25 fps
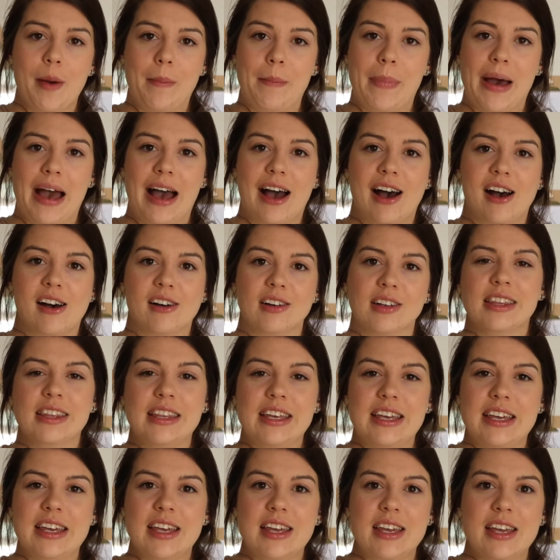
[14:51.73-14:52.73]
about
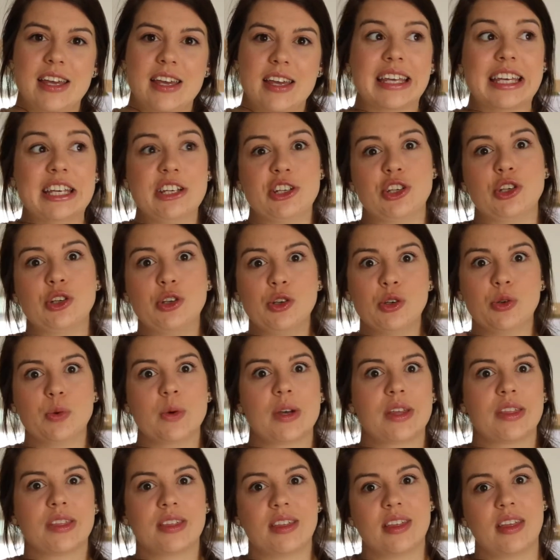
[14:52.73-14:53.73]
the issue
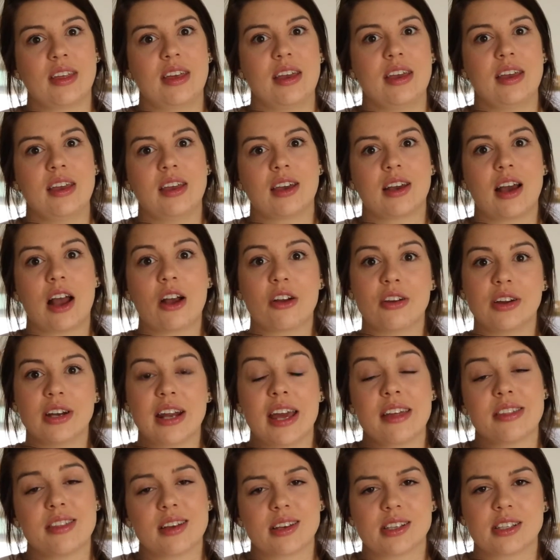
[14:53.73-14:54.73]
with the
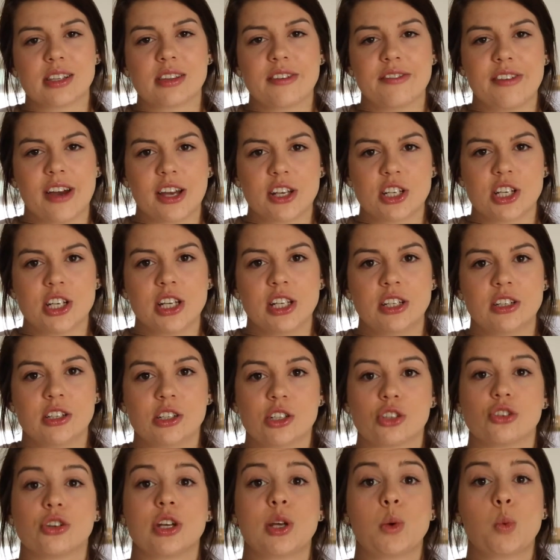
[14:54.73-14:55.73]
current ethics of the fashion
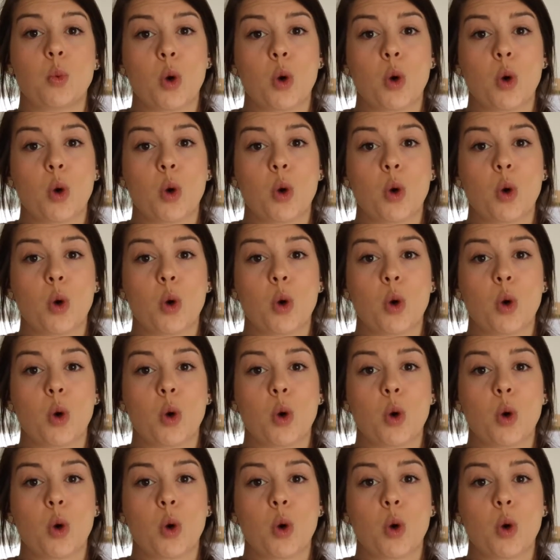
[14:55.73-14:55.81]
industry,